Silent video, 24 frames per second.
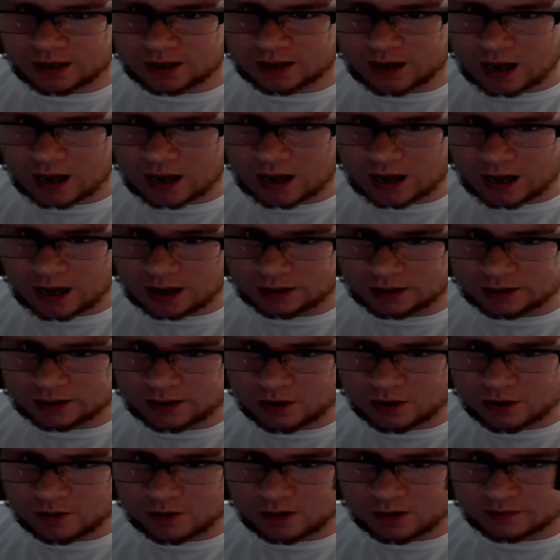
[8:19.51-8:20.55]
I
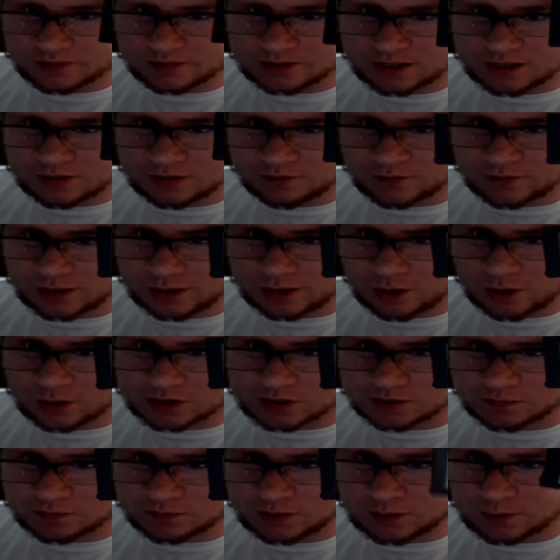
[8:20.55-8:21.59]
know I've seen
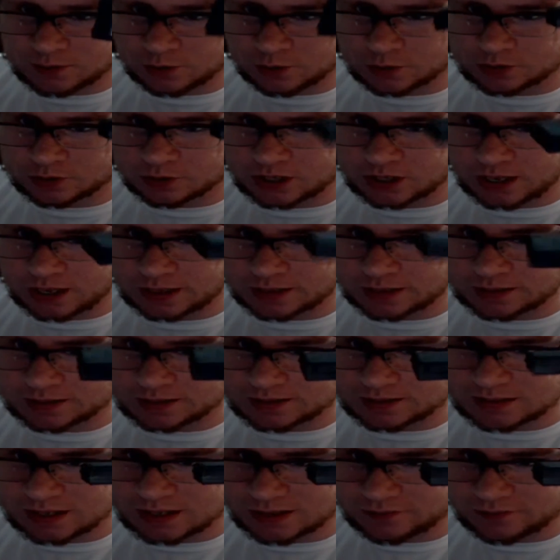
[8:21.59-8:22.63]
videos of people who check it to
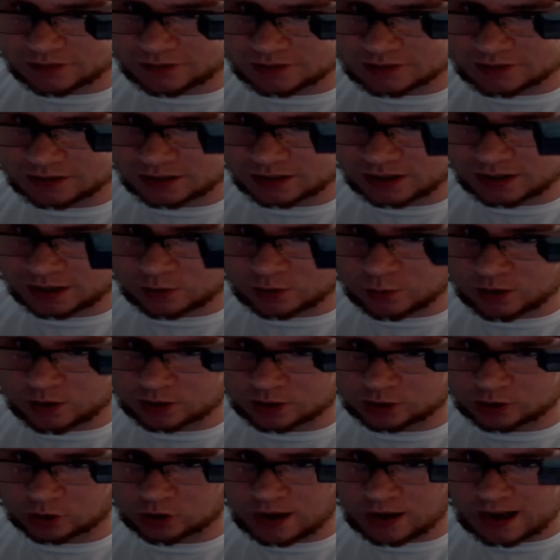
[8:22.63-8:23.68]
see if there's any like
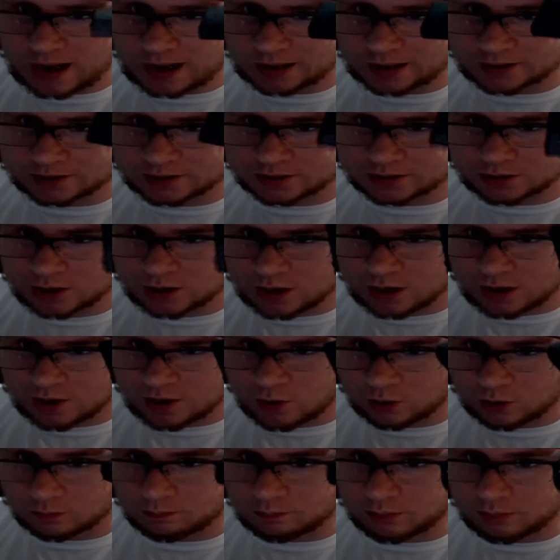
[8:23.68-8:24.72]
weird cracks
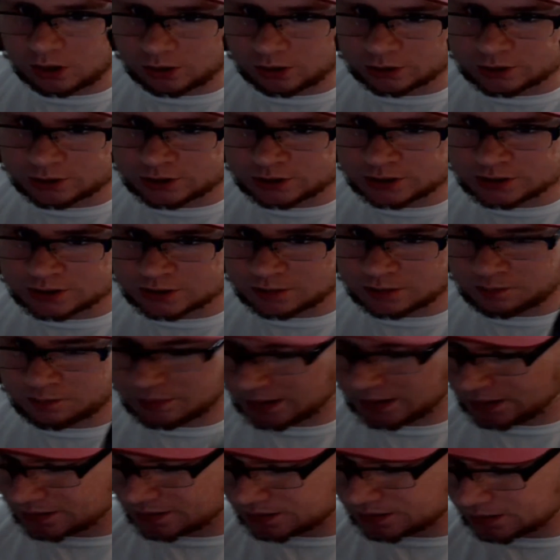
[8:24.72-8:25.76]
or bulges or
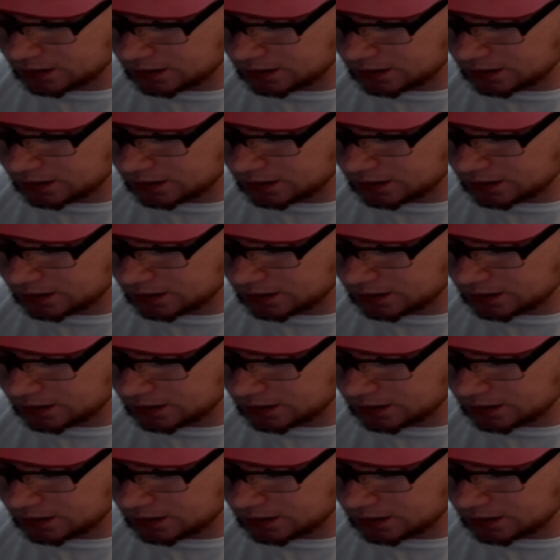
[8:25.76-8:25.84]
bends